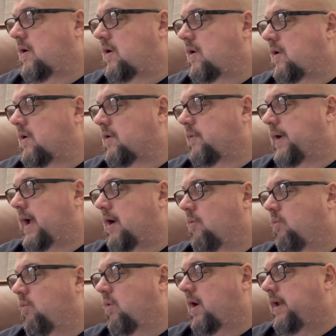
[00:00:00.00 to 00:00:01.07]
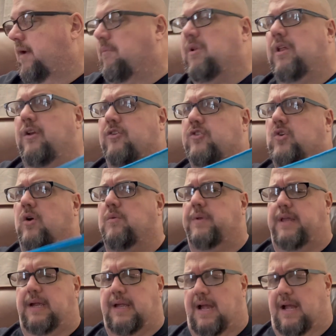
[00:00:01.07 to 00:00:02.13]
or the Rat 1. I'm a little torn with
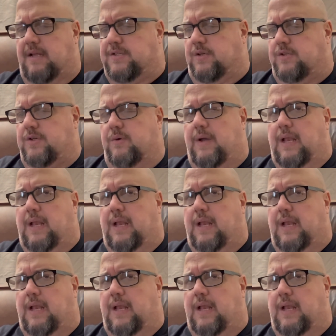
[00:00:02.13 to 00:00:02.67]
that Gonzo too.